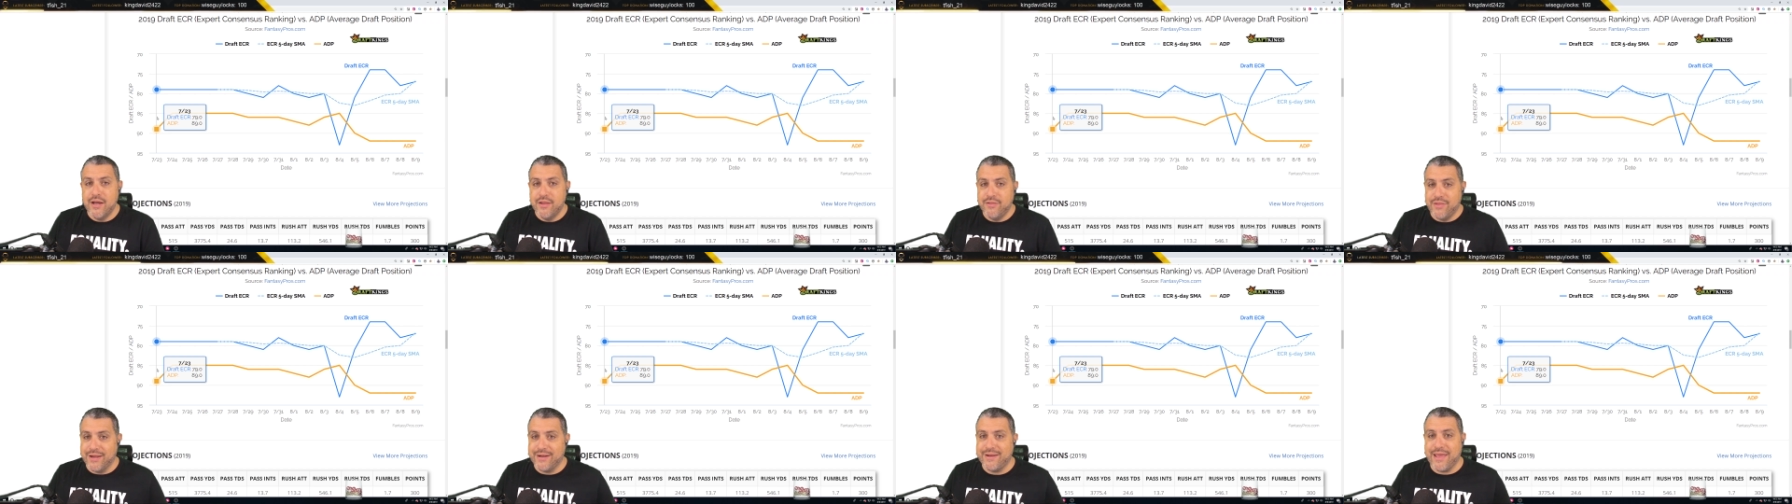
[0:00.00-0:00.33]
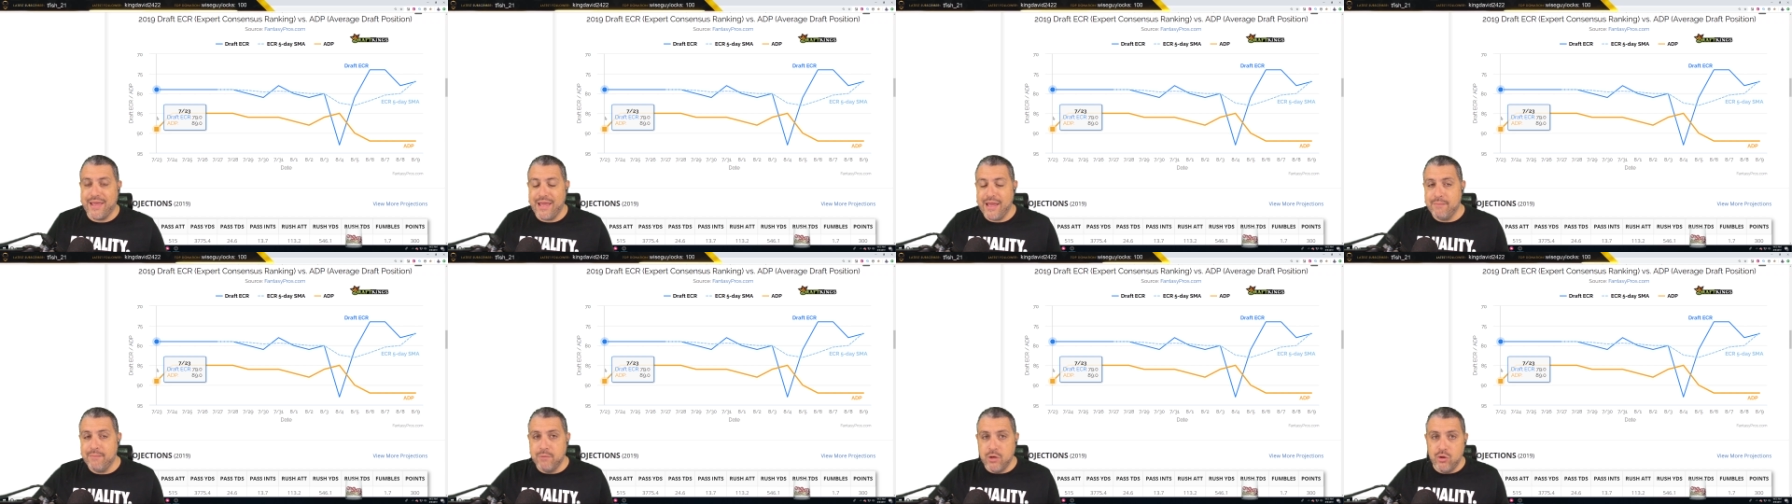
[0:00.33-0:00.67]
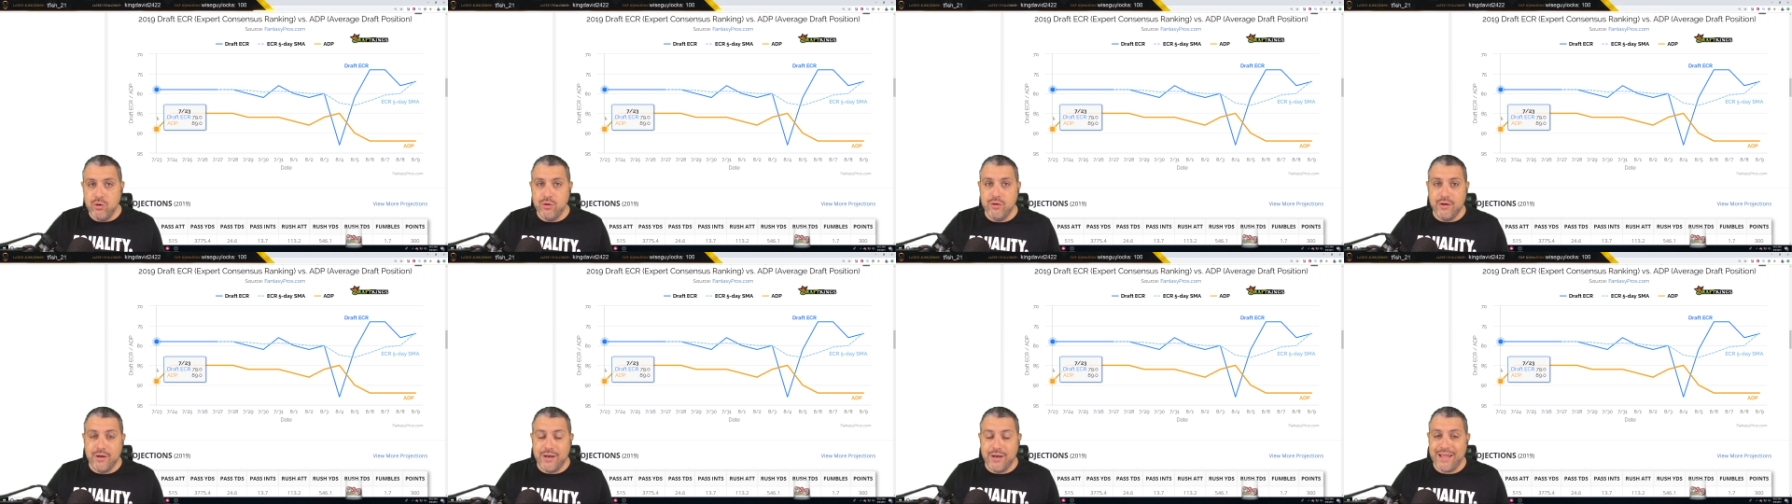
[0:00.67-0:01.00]
that Cam
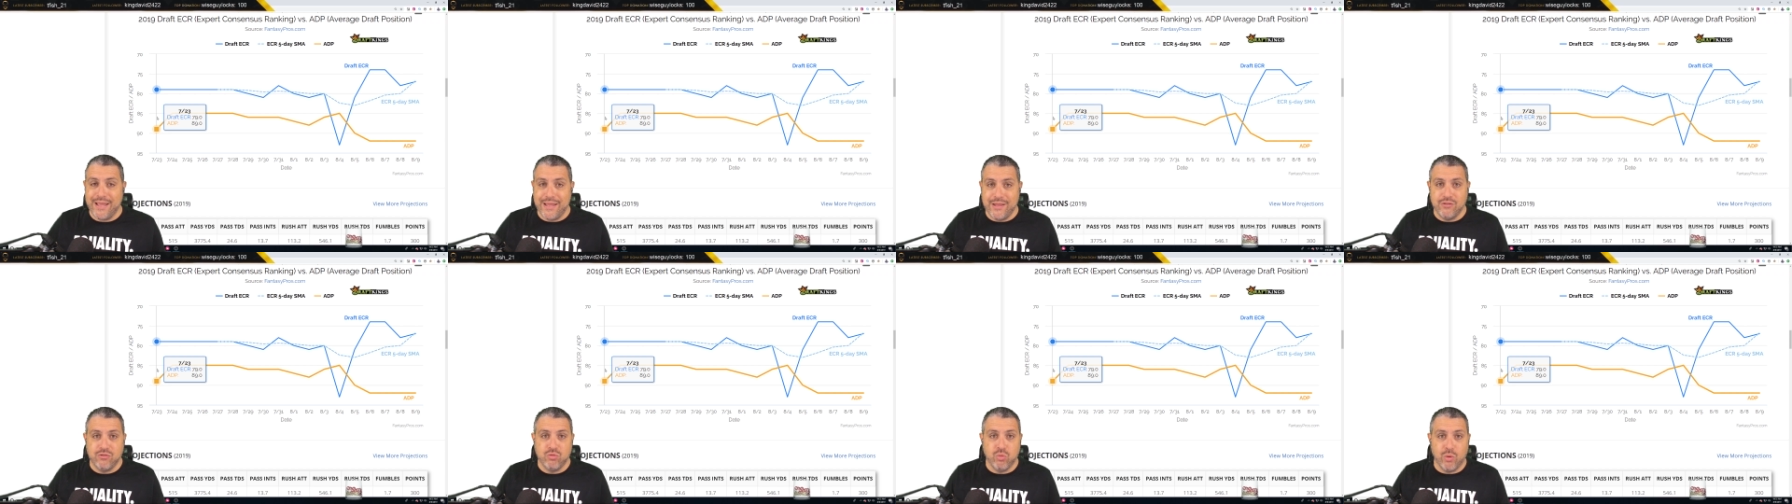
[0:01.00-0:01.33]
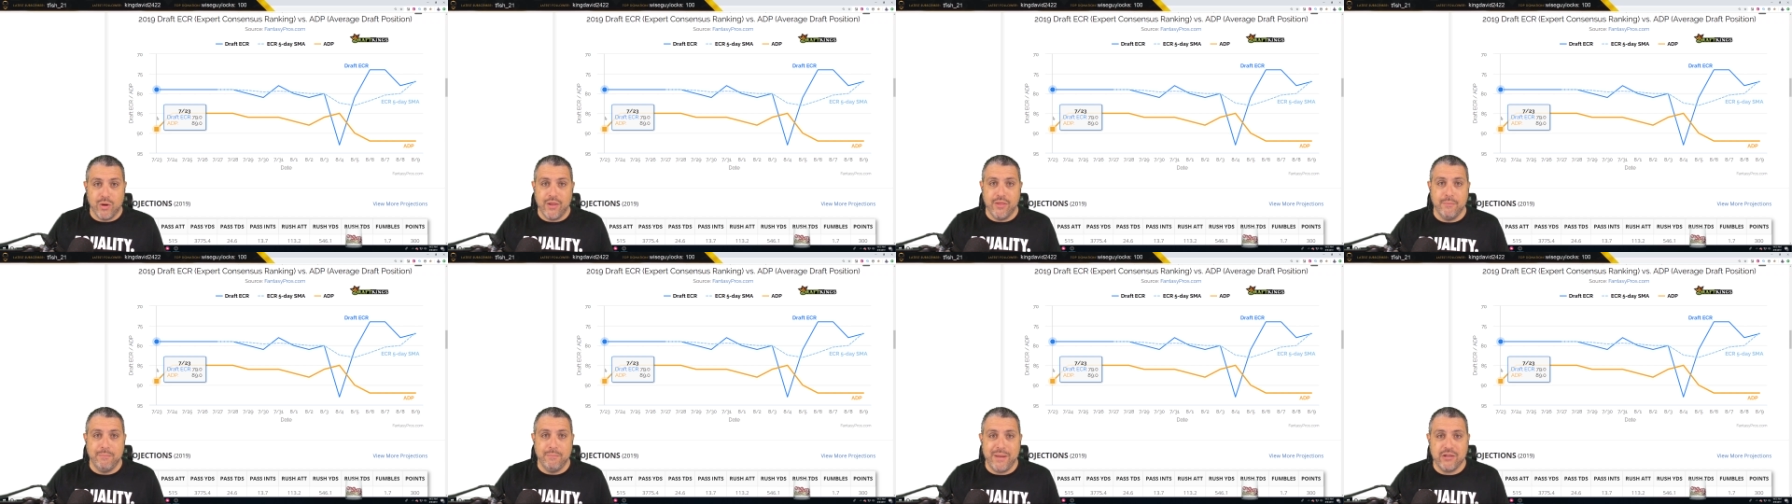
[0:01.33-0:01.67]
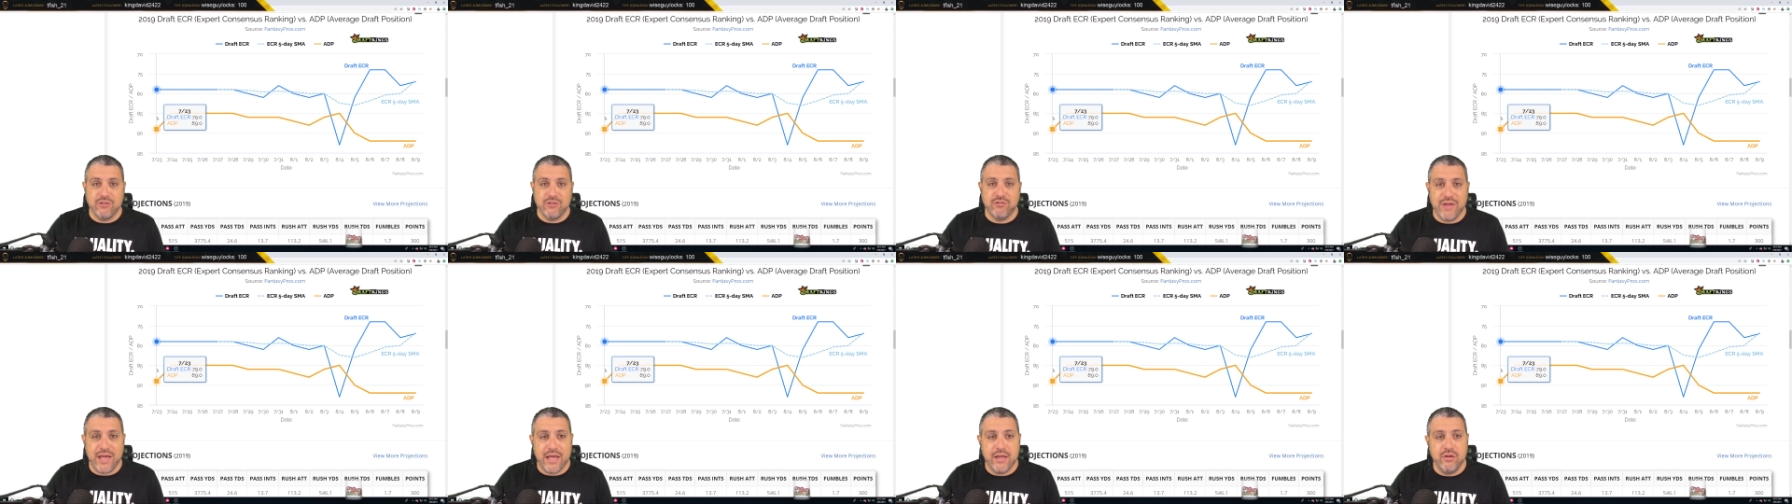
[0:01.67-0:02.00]
Newton is one of the
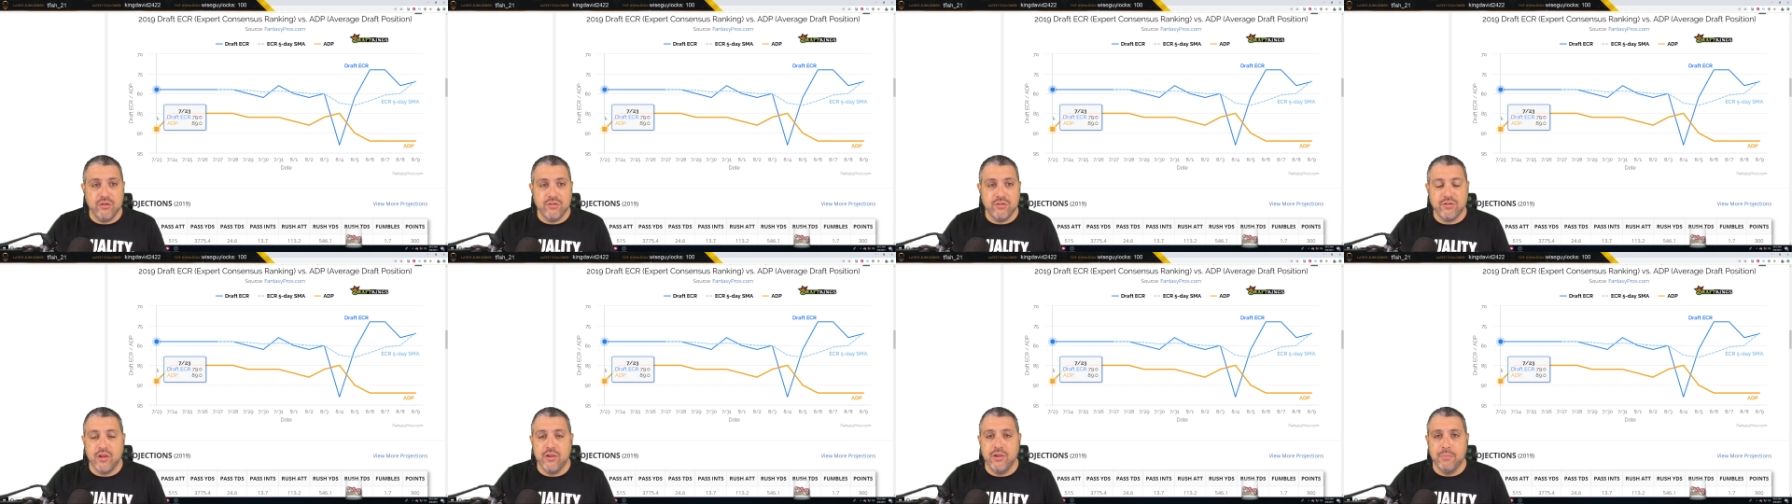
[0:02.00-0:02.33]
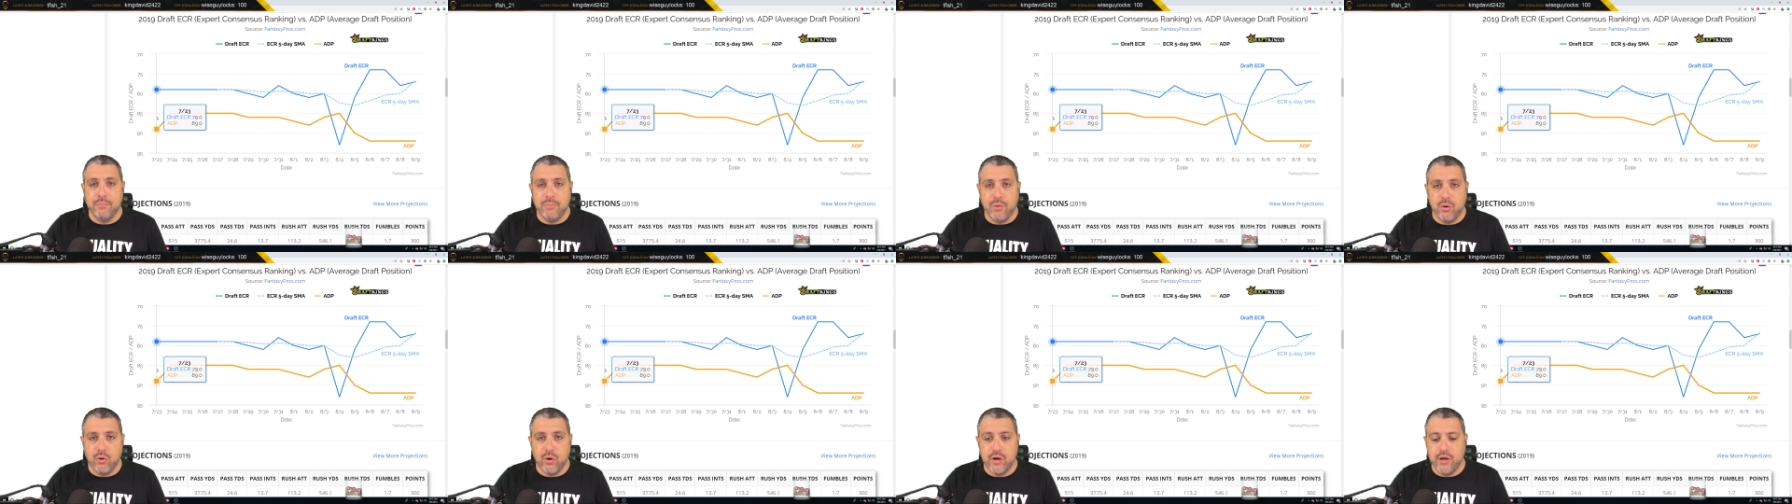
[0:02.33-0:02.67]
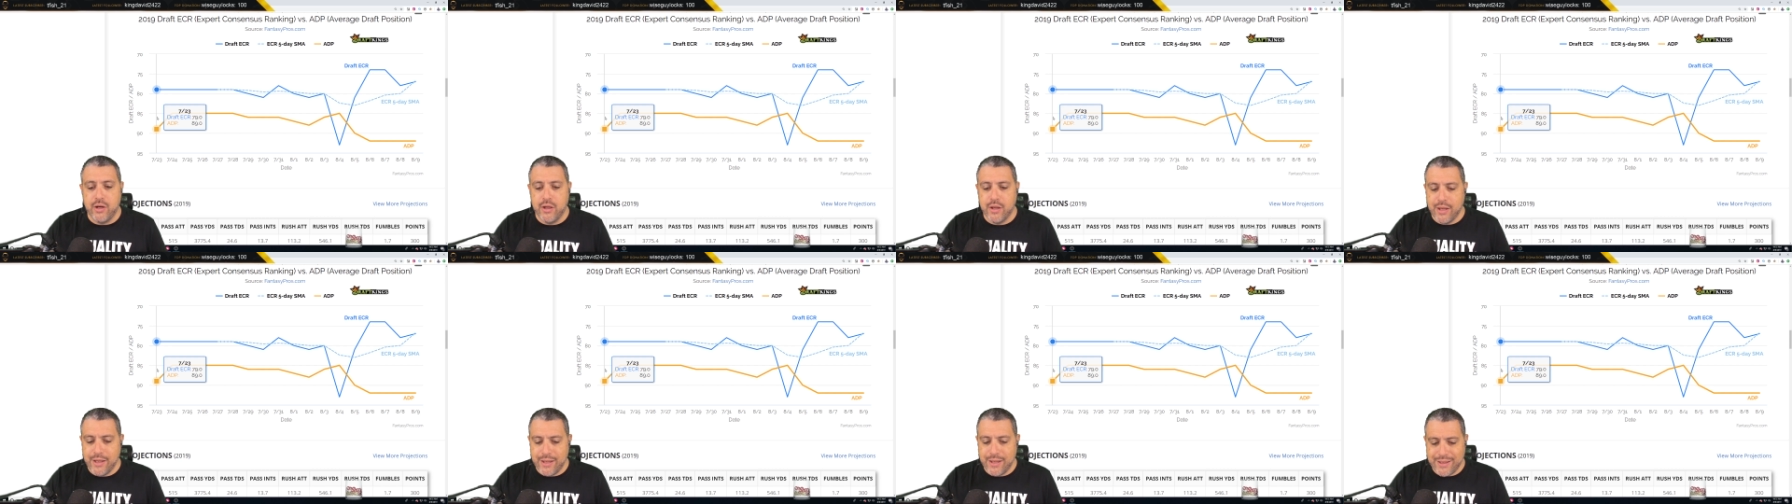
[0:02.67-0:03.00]
best values on the board.